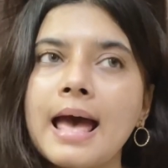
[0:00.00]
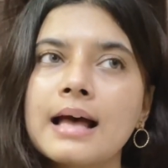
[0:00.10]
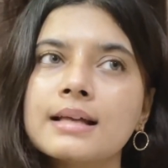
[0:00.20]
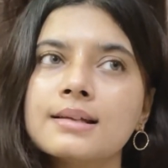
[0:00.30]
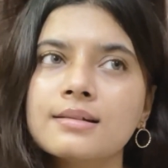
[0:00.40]

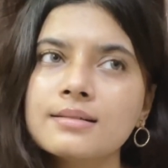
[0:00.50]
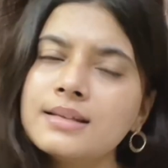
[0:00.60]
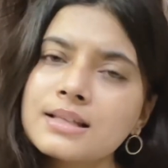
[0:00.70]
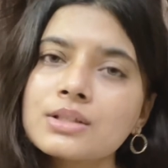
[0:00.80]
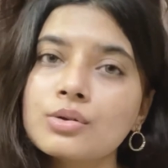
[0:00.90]

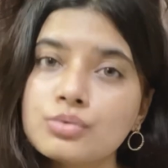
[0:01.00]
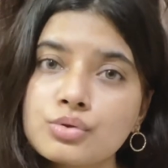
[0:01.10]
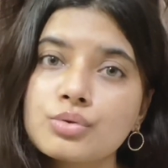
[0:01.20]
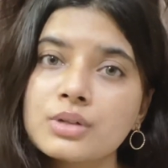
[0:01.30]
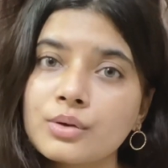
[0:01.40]
And yes, you
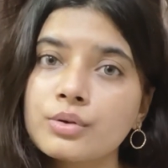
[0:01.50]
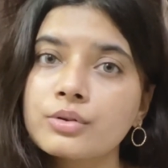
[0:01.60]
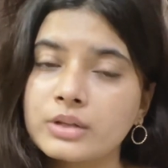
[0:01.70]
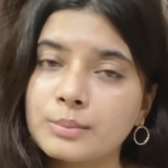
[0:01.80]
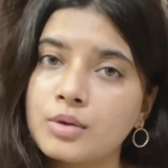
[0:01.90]
choose a
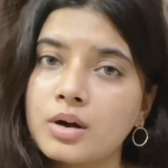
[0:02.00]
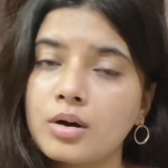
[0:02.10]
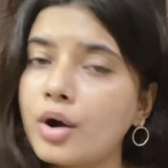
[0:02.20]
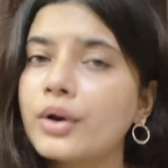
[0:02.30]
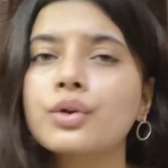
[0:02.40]
good
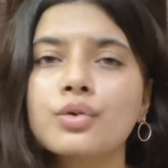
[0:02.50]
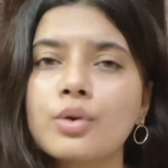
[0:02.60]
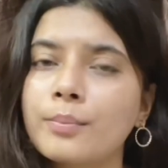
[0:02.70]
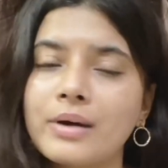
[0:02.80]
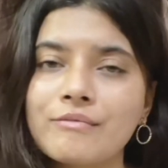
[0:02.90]
sunblock according to
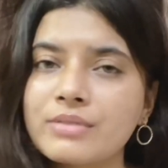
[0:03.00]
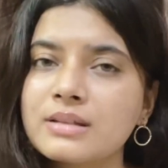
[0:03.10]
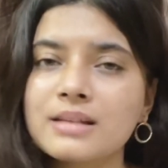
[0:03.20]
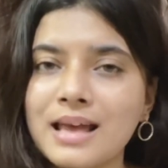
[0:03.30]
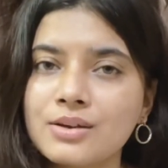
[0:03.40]
your
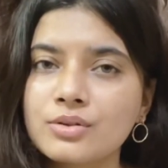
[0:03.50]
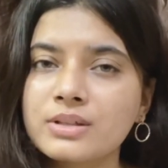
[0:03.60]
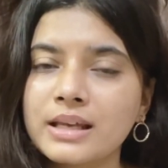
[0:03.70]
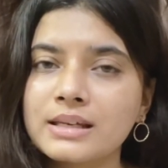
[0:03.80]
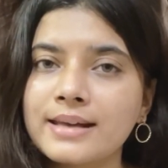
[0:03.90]
preference and your
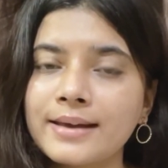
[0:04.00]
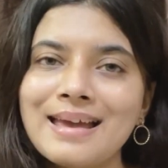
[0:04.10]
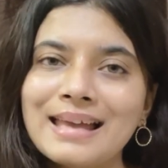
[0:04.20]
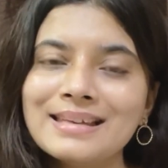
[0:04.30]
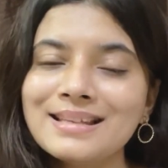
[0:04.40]
skin.
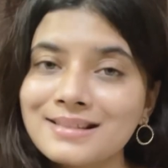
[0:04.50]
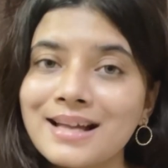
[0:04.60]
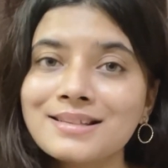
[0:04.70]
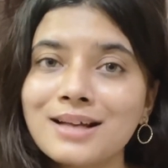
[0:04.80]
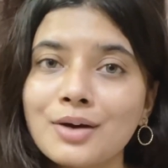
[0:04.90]
And yes,
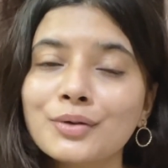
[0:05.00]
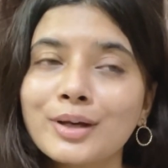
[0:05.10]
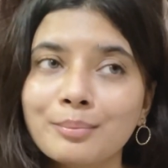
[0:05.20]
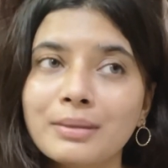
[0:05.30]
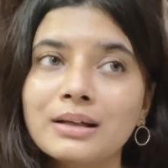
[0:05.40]
that is how
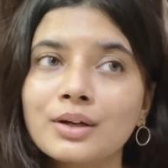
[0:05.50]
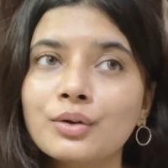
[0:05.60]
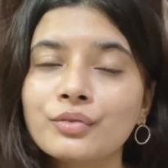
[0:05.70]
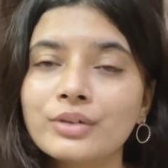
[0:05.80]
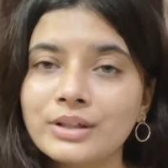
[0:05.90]
you can build a
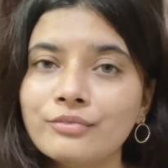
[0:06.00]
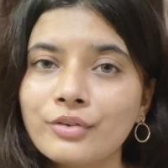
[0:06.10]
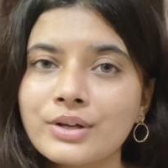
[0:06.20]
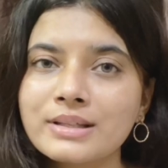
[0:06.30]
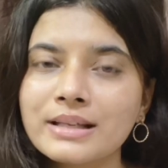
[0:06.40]
good routine
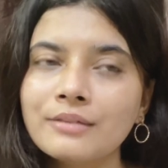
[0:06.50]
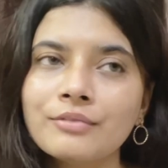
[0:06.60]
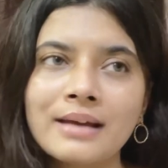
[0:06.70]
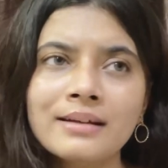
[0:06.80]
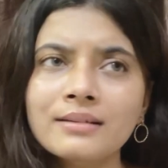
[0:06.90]
for
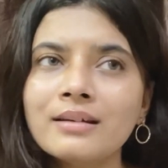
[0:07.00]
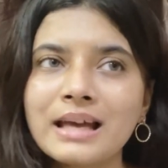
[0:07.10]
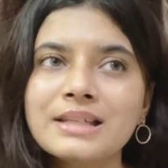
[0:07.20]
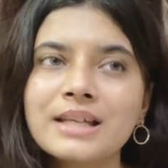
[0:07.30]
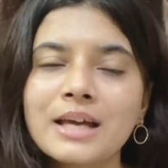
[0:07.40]
yourself. And in the
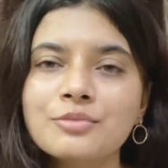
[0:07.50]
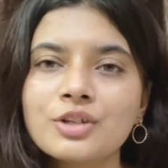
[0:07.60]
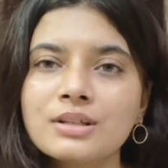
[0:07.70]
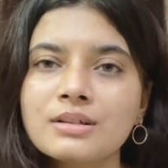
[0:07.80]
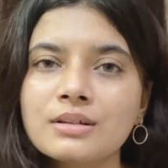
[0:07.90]
night
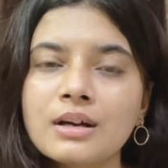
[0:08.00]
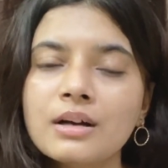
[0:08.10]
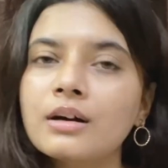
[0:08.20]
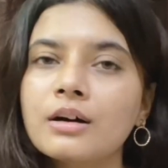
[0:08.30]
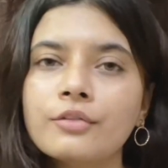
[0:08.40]
time, just
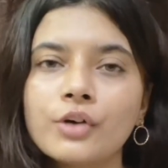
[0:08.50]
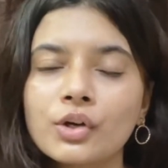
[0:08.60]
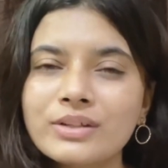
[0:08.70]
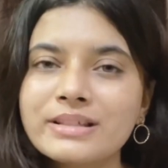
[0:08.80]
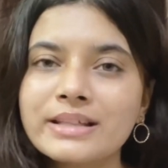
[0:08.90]

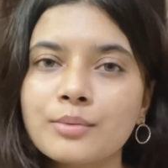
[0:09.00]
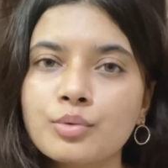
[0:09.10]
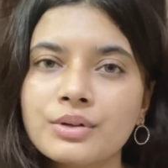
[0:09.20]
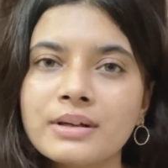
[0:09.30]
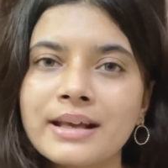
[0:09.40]
follow the
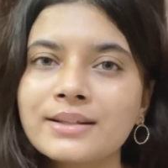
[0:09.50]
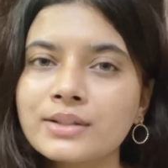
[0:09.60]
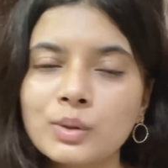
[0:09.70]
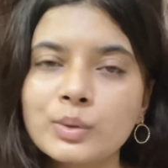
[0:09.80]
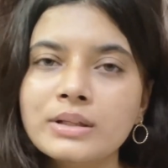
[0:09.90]
same routine
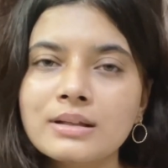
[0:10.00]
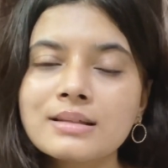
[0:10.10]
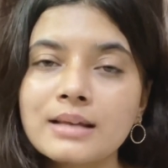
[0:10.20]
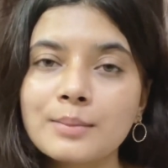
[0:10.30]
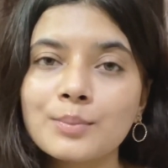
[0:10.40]
excluding
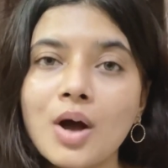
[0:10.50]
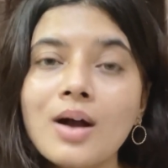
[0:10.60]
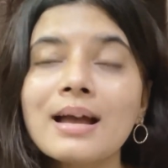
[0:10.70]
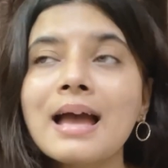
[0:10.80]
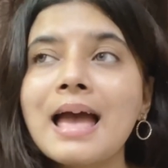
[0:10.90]
the
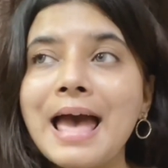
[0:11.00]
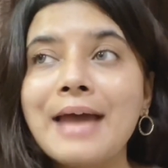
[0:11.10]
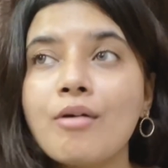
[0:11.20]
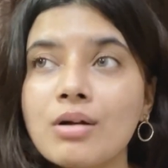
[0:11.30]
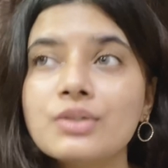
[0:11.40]
sunblock.
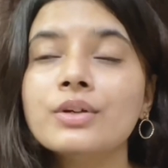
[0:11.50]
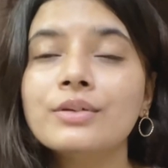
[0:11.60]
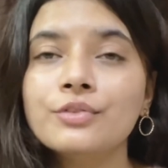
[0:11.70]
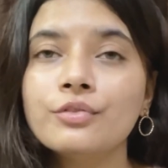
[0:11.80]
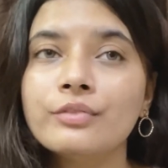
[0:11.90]
And also,
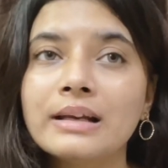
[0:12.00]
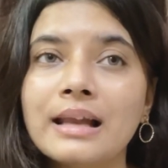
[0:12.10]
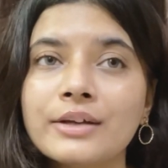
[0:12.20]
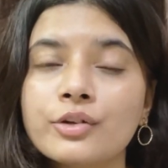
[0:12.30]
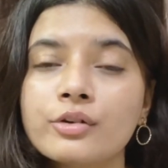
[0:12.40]
if you
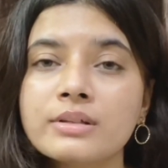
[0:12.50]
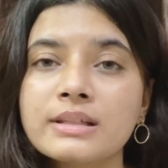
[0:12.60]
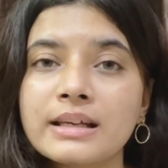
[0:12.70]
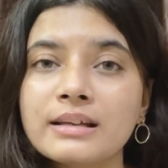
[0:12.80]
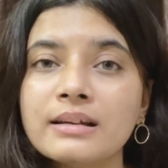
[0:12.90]
feel like your
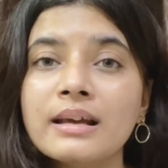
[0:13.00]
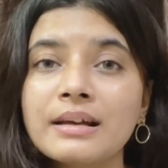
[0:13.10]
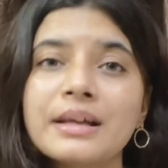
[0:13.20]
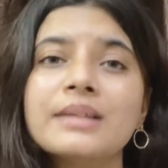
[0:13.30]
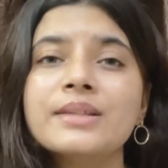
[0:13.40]
skin
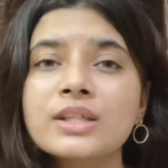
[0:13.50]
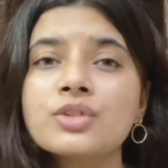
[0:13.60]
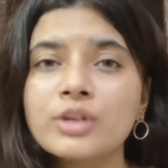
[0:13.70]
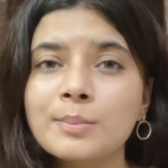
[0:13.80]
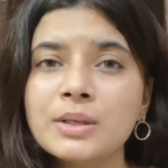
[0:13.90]
gets
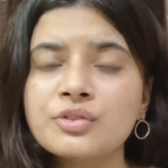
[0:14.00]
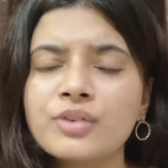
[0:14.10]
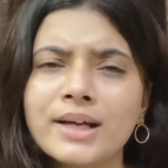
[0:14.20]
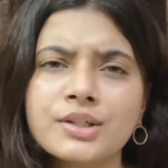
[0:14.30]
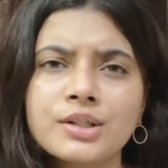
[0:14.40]
extremely
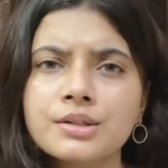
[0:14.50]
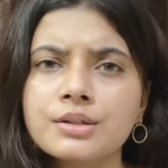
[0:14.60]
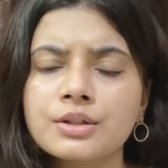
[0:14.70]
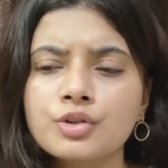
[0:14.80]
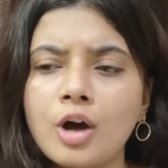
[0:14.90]
dry,
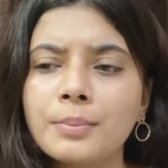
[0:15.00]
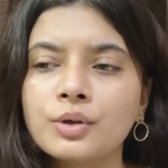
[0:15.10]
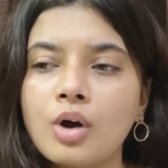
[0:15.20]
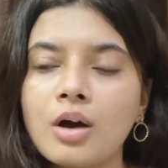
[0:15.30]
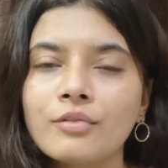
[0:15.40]
just
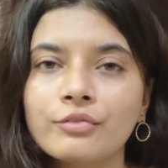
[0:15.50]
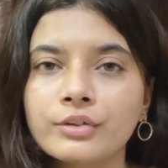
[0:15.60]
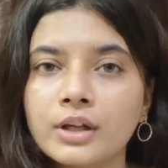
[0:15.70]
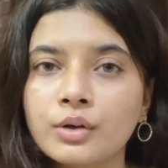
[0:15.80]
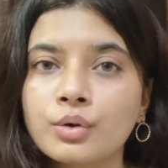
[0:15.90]
top it off
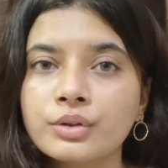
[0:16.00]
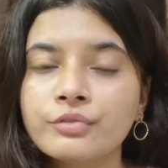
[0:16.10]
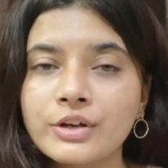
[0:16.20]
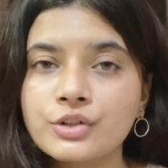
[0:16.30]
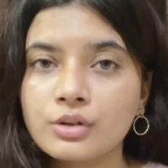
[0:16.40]
with a good